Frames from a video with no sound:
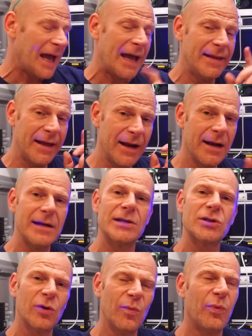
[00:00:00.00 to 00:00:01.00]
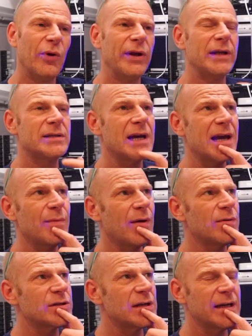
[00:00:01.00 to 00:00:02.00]
And then at a certain point in time, I
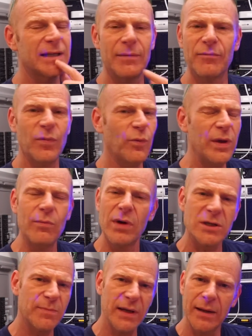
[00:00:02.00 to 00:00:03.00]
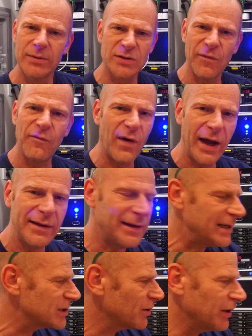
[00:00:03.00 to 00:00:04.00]
was like, we must be able to find
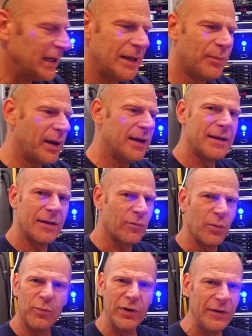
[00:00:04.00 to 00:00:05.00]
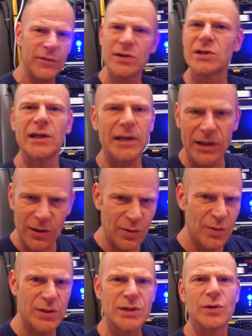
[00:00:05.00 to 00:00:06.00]
these on eBay that were previously
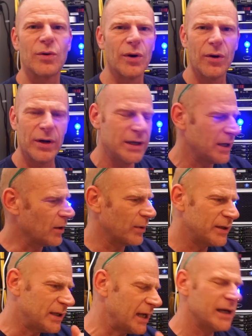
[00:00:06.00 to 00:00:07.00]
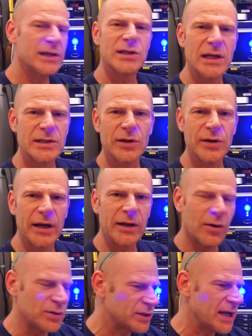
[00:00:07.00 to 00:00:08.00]
used, or a data center that
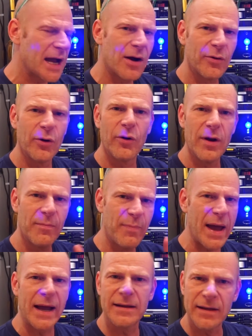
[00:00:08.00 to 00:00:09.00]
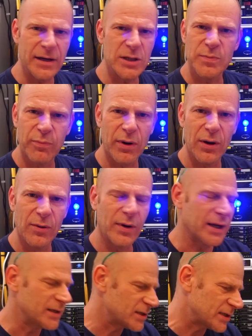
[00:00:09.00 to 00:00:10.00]
goes down, or a bank that is
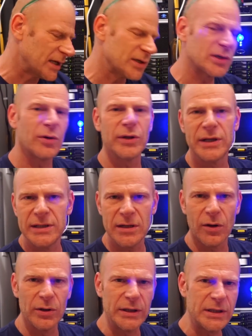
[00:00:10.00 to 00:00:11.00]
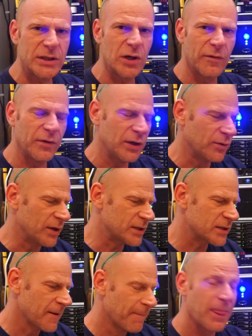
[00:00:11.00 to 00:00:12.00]
broke and sells all these server
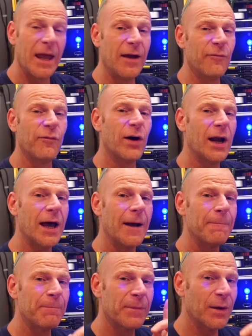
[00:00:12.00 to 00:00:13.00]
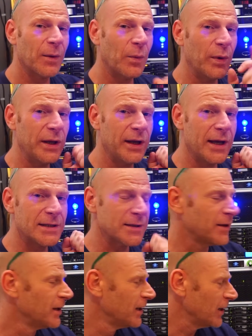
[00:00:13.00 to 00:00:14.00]
units. And voila, we did.
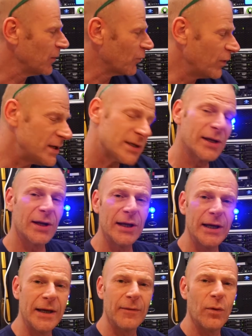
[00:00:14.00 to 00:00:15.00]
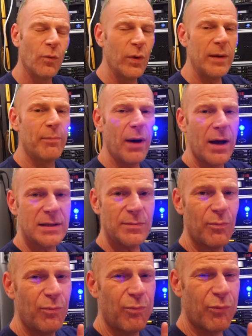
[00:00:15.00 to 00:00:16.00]
Recently, we bought
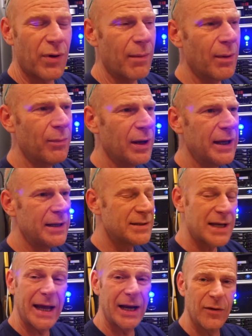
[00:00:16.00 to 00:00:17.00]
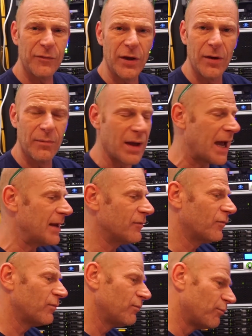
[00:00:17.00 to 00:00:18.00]
probably 10 of them,
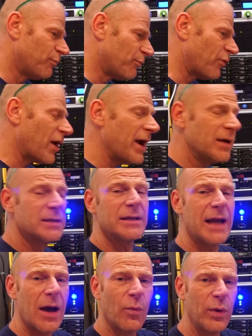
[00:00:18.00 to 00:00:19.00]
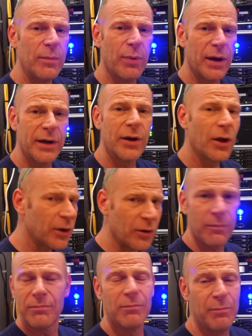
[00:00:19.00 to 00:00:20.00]
and prior to that, we bought
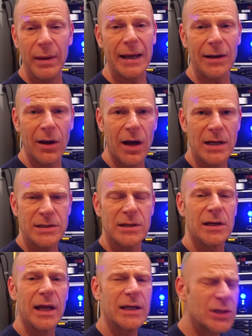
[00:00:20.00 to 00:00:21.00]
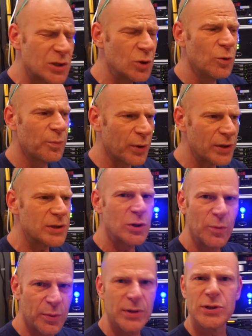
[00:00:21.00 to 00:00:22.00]
another big lot, like super
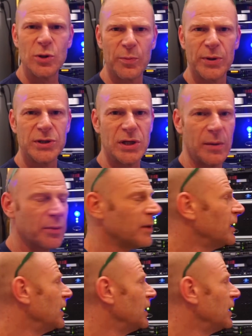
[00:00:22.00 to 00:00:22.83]
cheap.